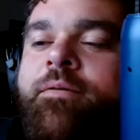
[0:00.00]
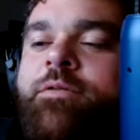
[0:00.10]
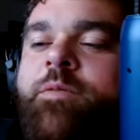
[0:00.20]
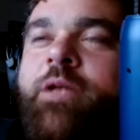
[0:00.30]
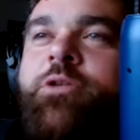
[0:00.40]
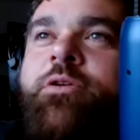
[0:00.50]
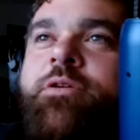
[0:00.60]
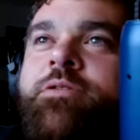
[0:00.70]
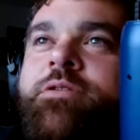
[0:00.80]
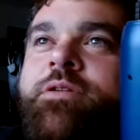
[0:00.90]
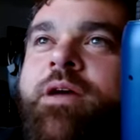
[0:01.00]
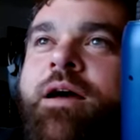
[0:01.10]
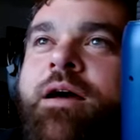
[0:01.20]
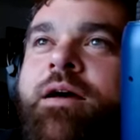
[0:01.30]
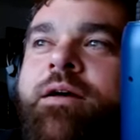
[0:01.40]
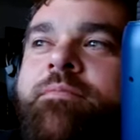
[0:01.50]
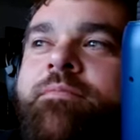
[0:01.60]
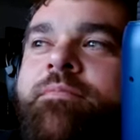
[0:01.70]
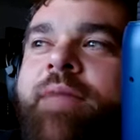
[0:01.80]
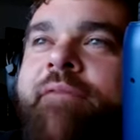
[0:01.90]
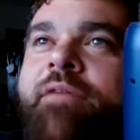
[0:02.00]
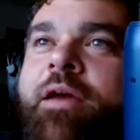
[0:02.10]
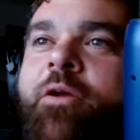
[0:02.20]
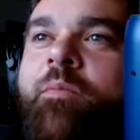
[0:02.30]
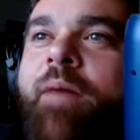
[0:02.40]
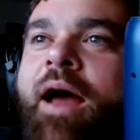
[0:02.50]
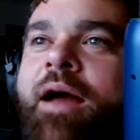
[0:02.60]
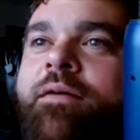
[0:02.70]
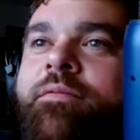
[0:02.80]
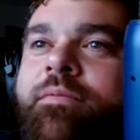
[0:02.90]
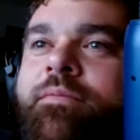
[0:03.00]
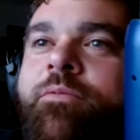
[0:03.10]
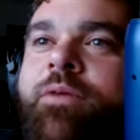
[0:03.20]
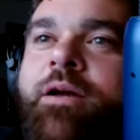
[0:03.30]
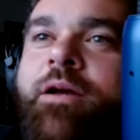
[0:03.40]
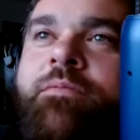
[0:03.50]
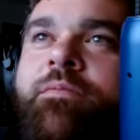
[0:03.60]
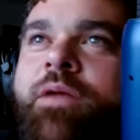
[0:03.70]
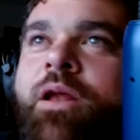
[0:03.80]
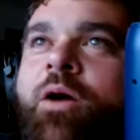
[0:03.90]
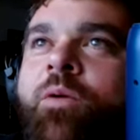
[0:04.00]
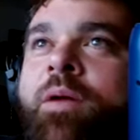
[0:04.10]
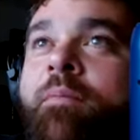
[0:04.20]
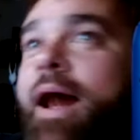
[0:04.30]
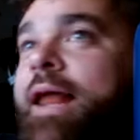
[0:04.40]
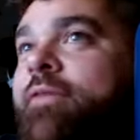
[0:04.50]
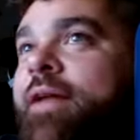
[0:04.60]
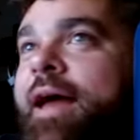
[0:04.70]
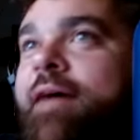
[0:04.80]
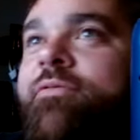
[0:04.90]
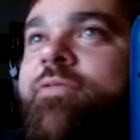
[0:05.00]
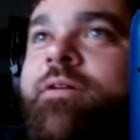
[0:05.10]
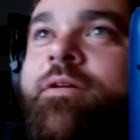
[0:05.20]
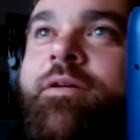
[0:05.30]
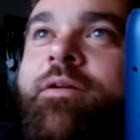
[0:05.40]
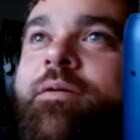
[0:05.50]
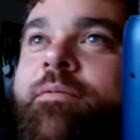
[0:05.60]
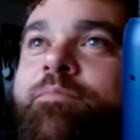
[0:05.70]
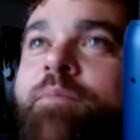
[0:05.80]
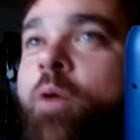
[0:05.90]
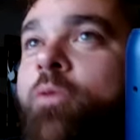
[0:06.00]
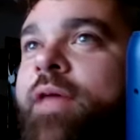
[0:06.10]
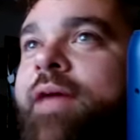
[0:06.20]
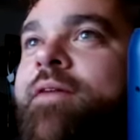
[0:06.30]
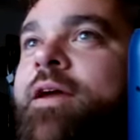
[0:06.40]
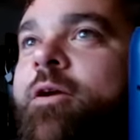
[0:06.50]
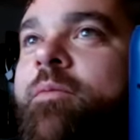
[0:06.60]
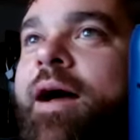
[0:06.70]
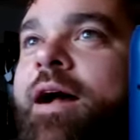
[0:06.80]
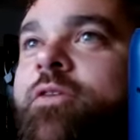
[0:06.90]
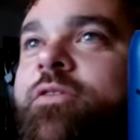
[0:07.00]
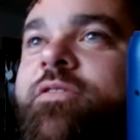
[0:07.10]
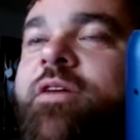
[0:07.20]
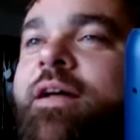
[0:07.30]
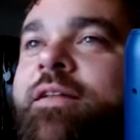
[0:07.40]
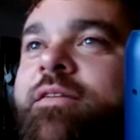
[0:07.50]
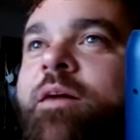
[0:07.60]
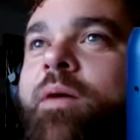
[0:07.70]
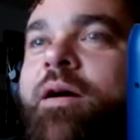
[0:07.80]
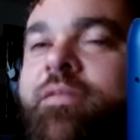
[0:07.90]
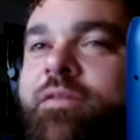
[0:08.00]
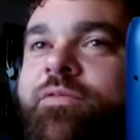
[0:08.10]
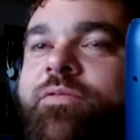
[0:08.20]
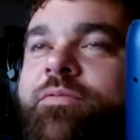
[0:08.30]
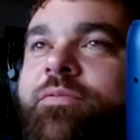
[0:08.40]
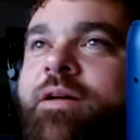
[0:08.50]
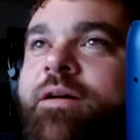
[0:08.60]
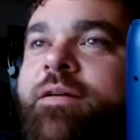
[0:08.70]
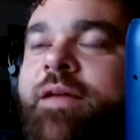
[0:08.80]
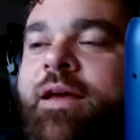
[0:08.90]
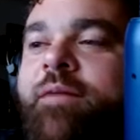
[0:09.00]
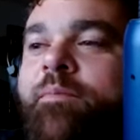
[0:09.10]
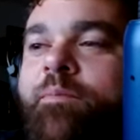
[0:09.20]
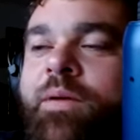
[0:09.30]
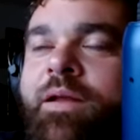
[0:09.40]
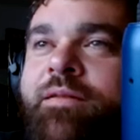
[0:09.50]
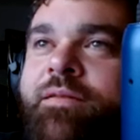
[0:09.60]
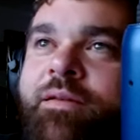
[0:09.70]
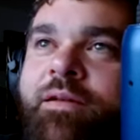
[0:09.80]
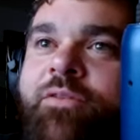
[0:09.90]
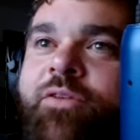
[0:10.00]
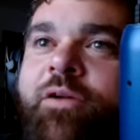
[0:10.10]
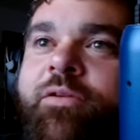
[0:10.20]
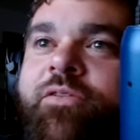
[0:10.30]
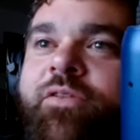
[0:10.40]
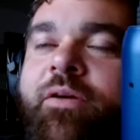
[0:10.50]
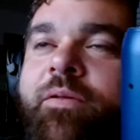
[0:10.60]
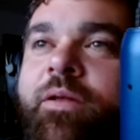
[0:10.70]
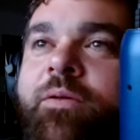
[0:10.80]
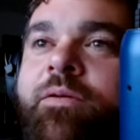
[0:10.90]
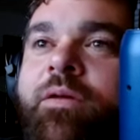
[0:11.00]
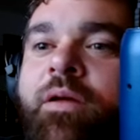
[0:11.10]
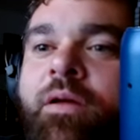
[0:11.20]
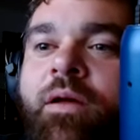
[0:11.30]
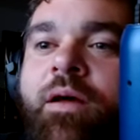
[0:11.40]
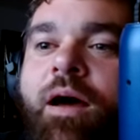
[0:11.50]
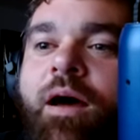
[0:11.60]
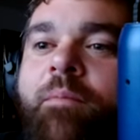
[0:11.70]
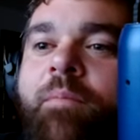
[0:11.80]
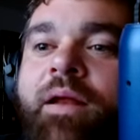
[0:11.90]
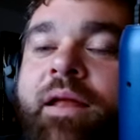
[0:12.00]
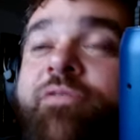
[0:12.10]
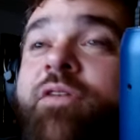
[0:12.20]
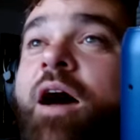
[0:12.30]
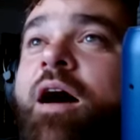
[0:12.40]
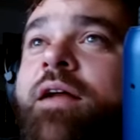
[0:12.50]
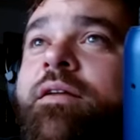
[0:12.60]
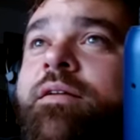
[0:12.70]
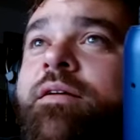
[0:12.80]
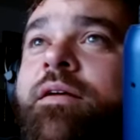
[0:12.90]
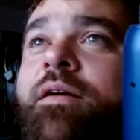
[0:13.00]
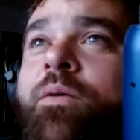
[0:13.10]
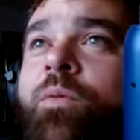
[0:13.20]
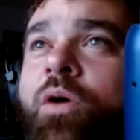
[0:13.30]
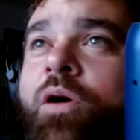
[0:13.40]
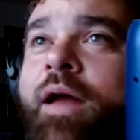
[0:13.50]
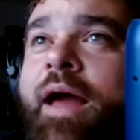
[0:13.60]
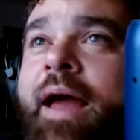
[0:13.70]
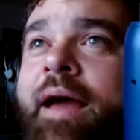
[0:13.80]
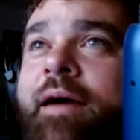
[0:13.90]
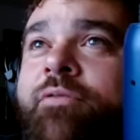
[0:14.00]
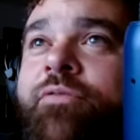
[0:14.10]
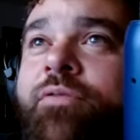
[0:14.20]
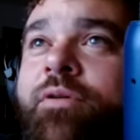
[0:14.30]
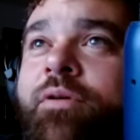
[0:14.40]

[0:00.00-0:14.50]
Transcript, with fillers: Spencer's heavy hitter bike. Well, we might even have both heavy hitter bikes. It's not positive yet, but it's uncertain still a little. But if not, we're going to have